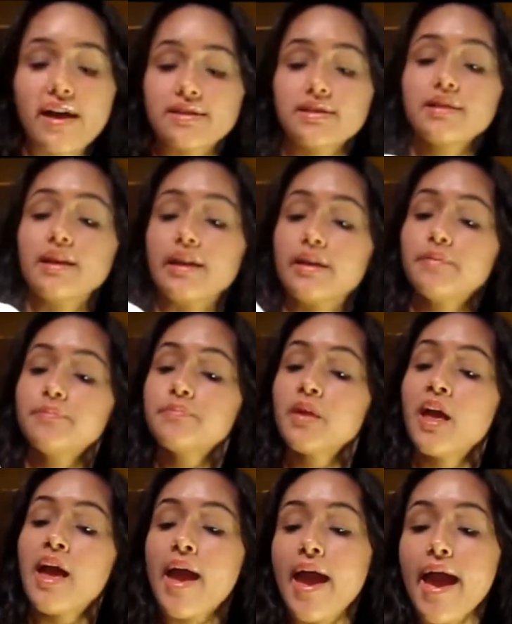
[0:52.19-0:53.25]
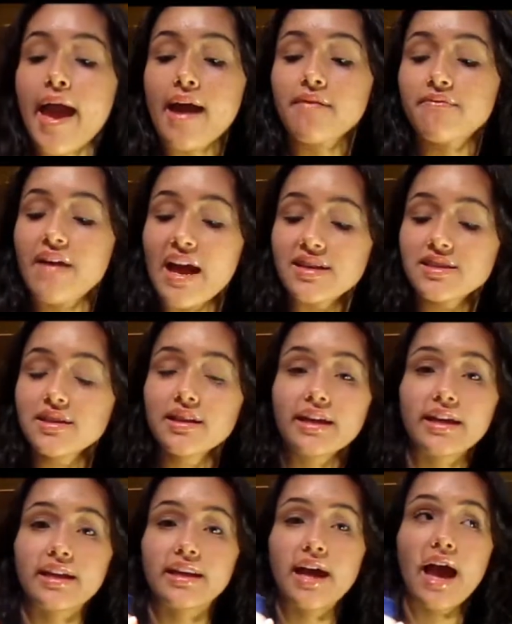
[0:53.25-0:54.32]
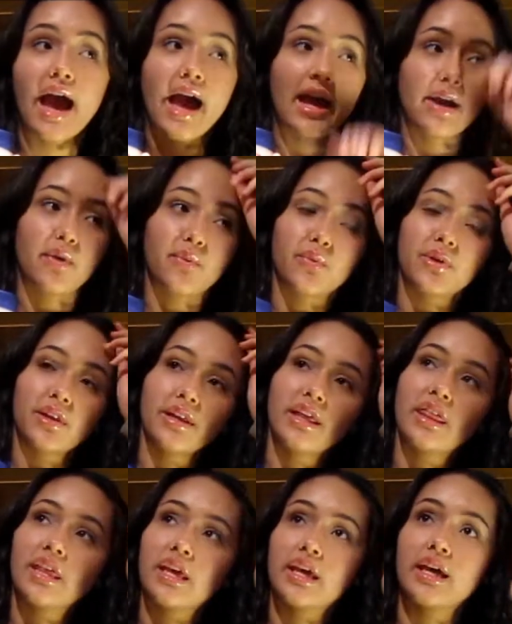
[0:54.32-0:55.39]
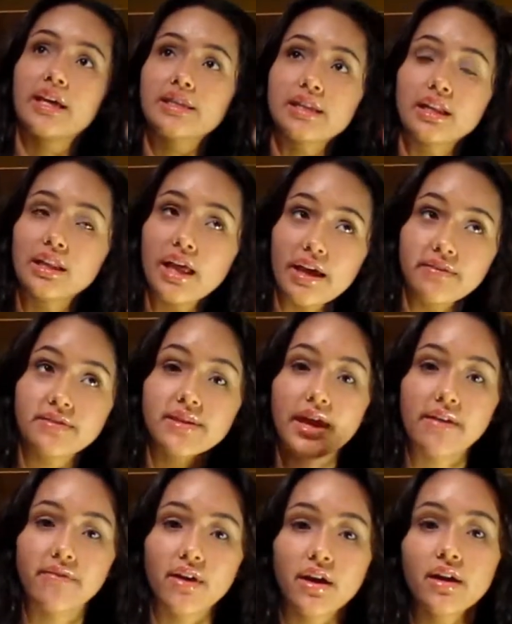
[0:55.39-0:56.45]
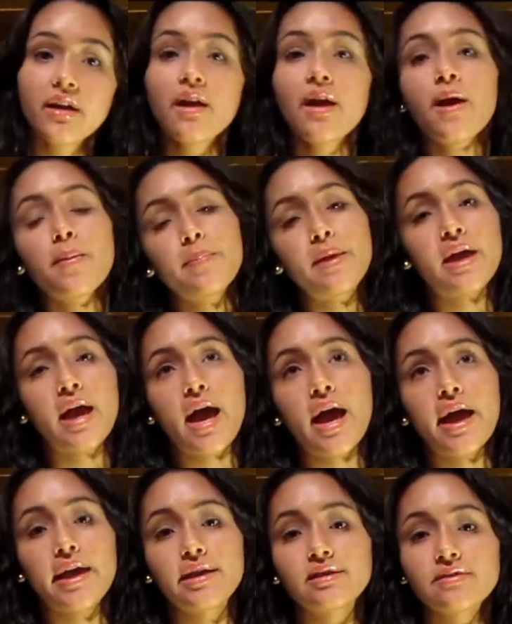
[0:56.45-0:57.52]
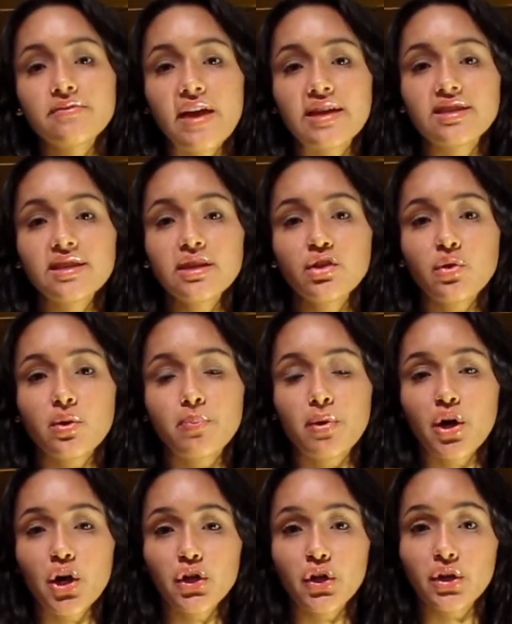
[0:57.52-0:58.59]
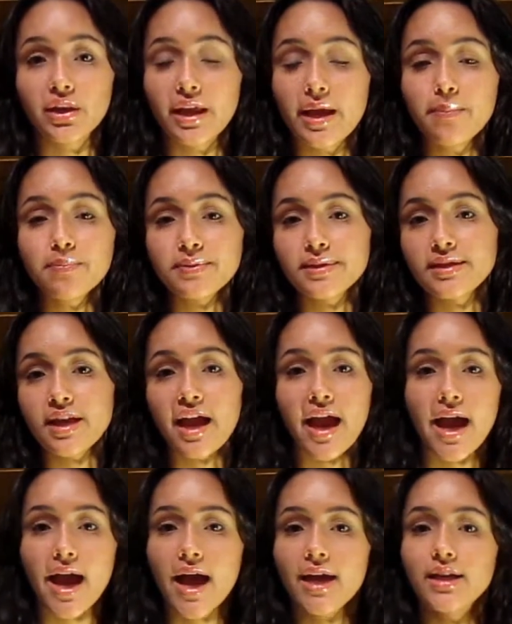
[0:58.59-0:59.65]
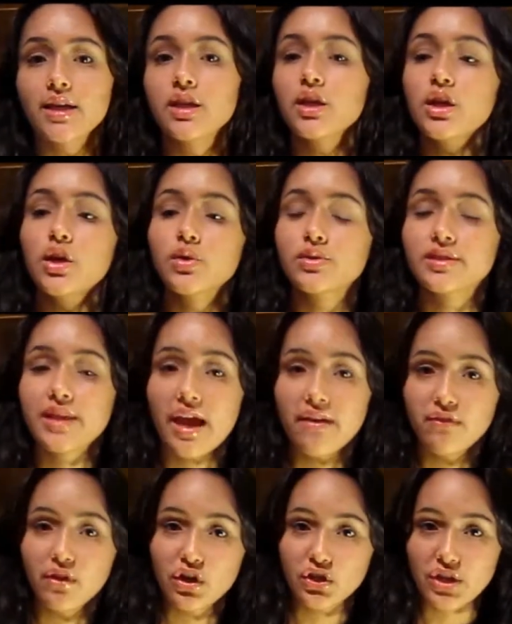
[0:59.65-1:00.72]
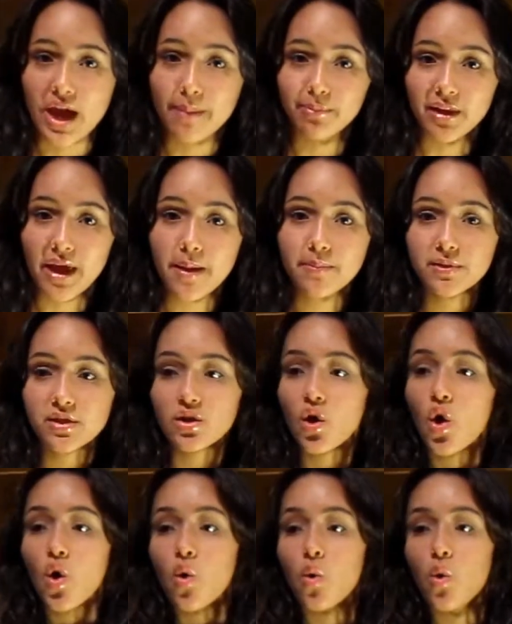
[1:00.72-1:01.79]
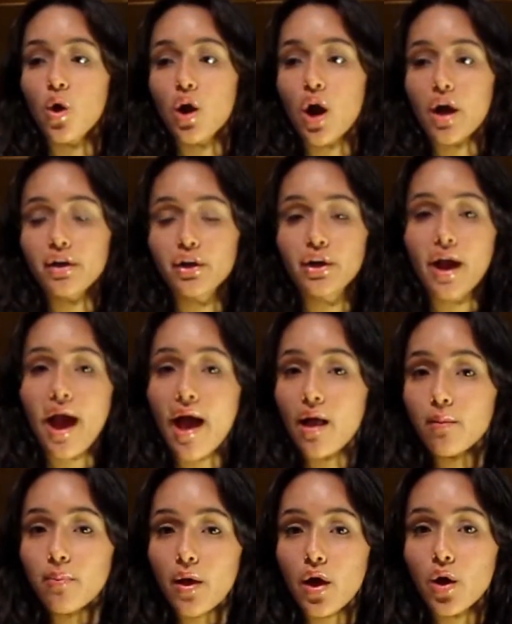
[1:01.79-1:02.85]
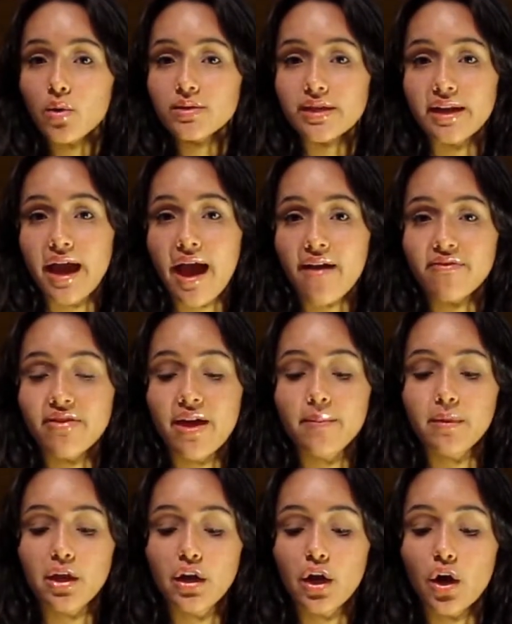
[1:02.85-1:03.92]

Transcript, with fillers: Vaseline. And Vaseline, I really think, is a lifesaver because Vaseline you can put on your lips and, you know, save your chapped lips or on your elbows and have them, you